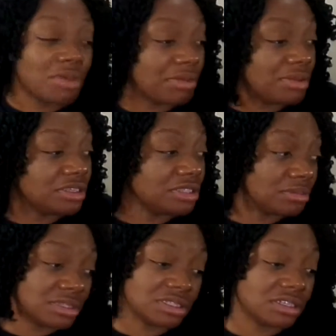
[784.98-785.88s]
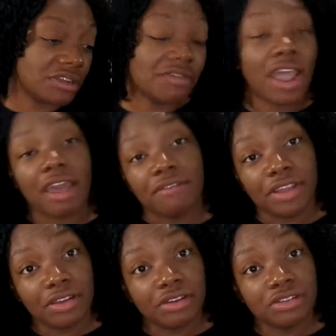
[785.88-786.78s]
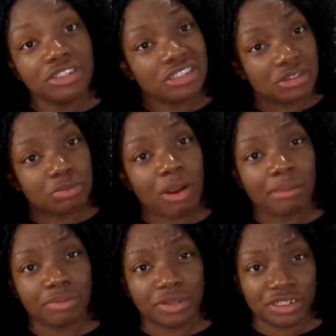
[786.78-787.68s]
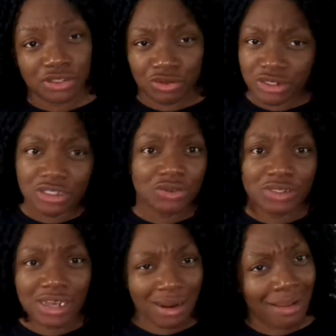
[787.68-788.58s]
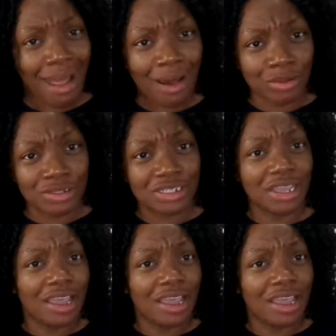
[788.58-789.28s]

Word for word: maybe some of the stuff I have here, just to properly store it so it's not out